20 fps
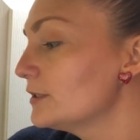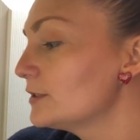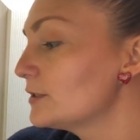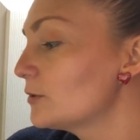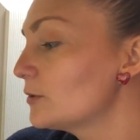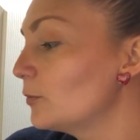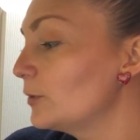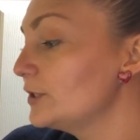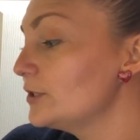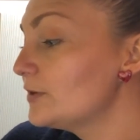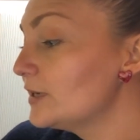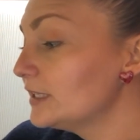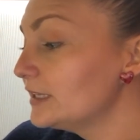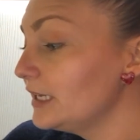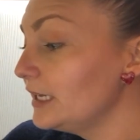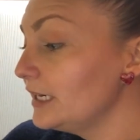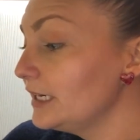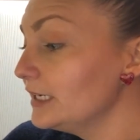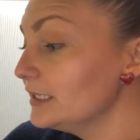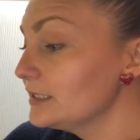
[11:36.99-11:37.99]
So when you get
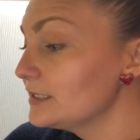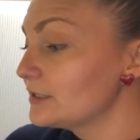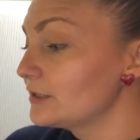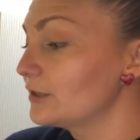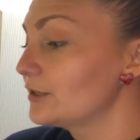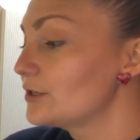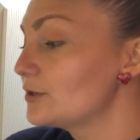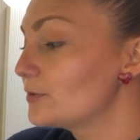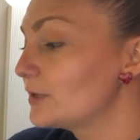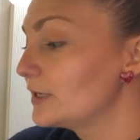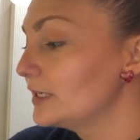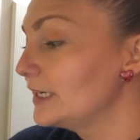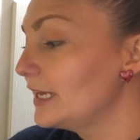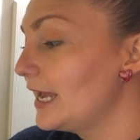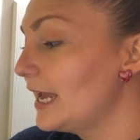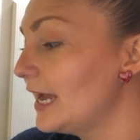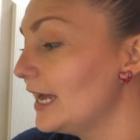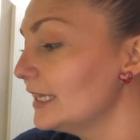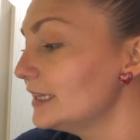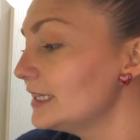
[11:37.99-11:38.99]
that answer, you can
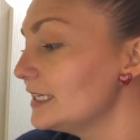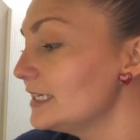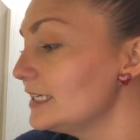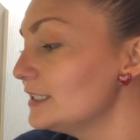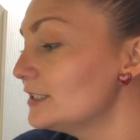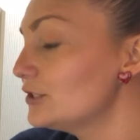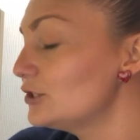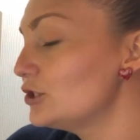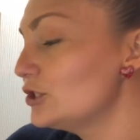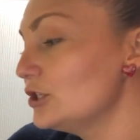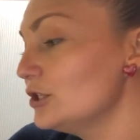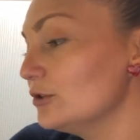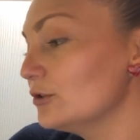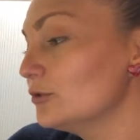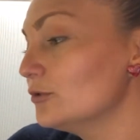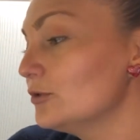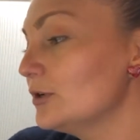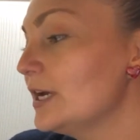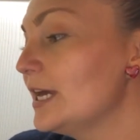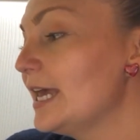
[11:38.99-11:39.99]
add these
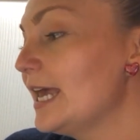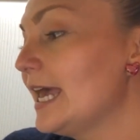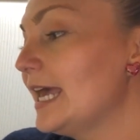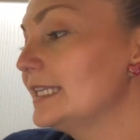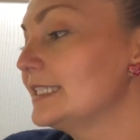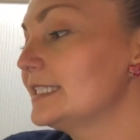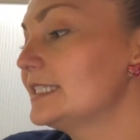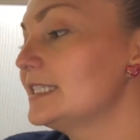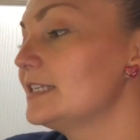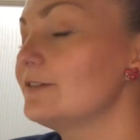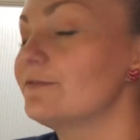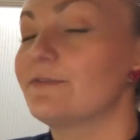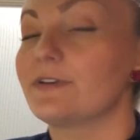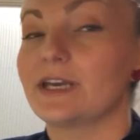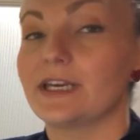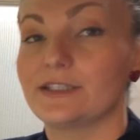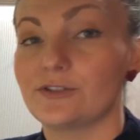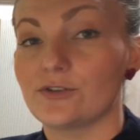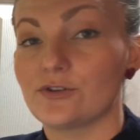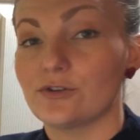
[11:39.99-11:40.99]
two and see if it
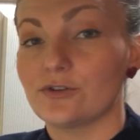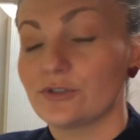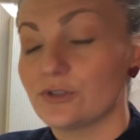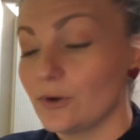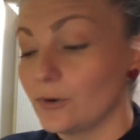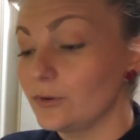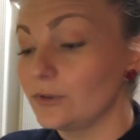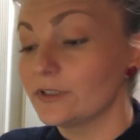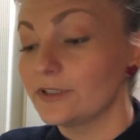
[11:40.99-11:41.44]
gets you your total.